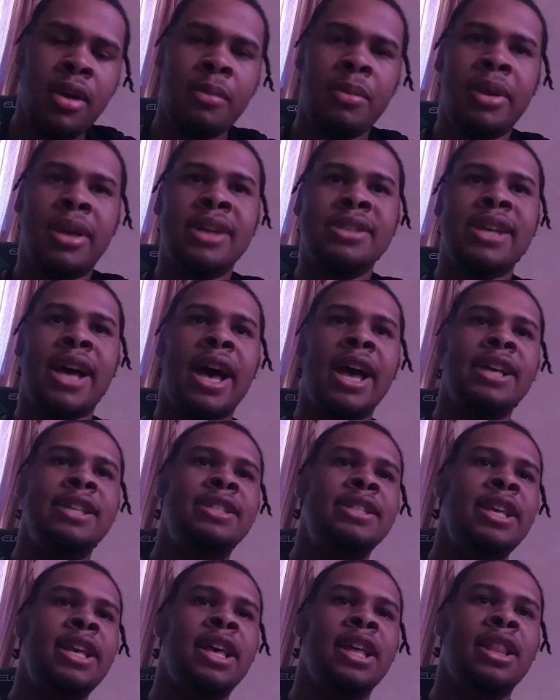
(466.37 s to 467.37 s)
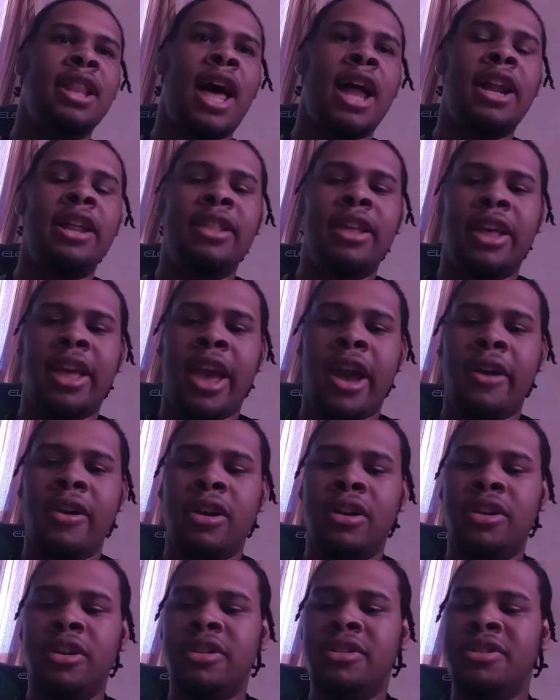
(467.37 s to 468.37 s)
because I see a lot of the
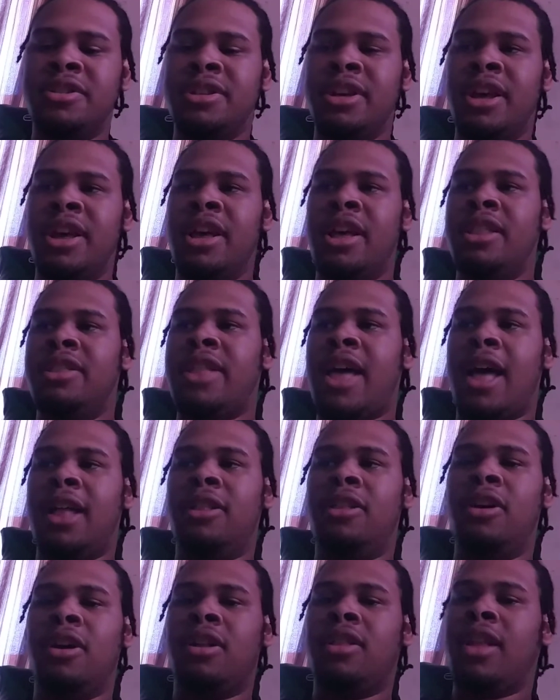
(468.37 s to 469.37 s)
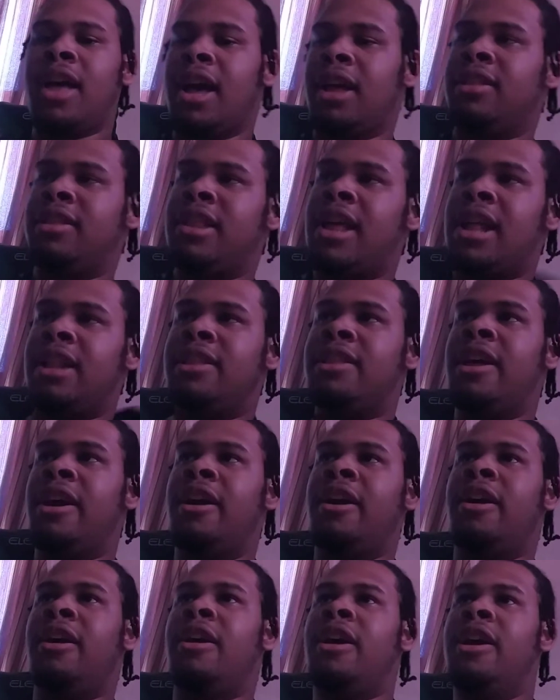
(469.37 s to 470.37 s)
characters that look like that
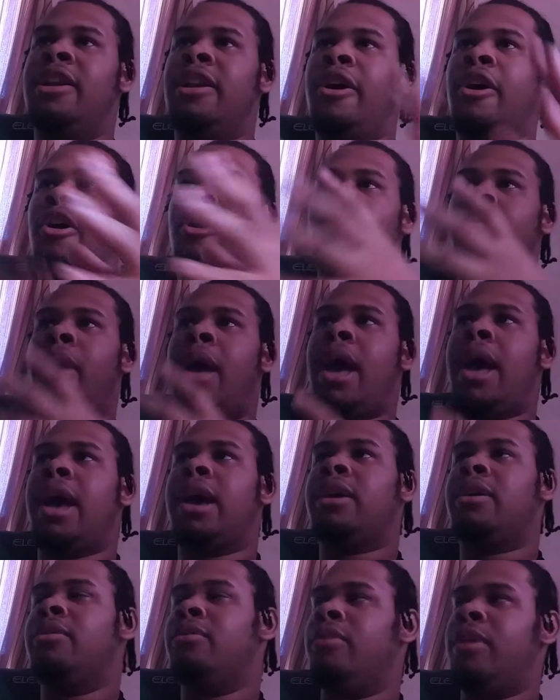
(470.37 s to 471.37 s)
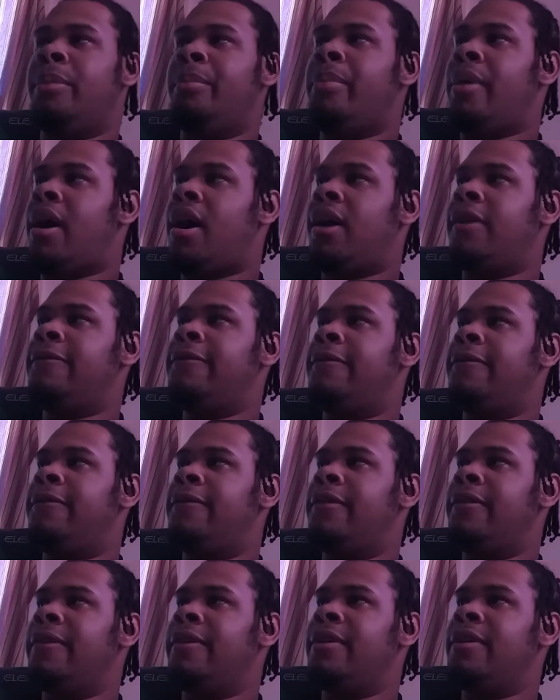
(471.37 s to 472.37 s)
they're an Ermac ripoff